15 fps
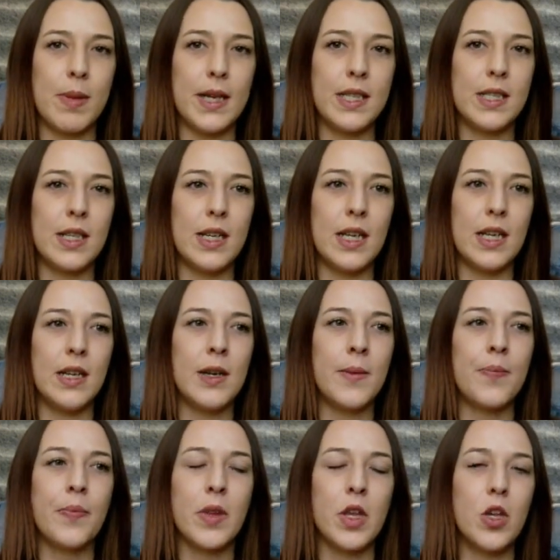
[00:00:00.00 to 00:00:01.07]
Basically,
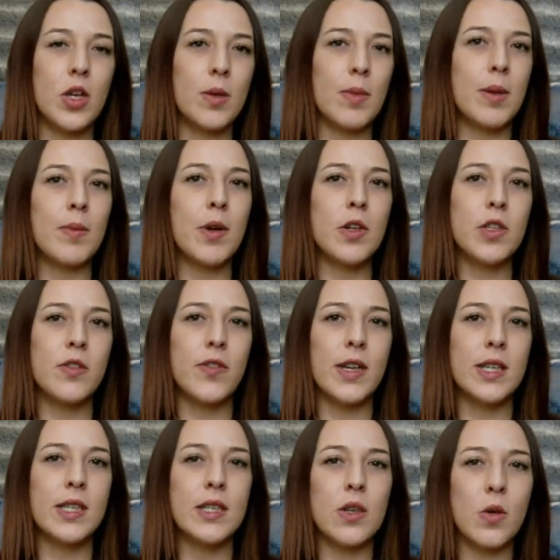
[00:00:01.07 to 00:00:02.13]
you can be
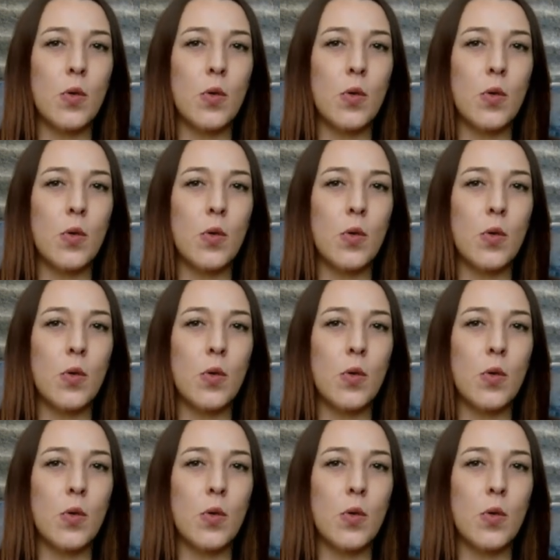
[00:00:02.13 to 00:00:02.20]
motivated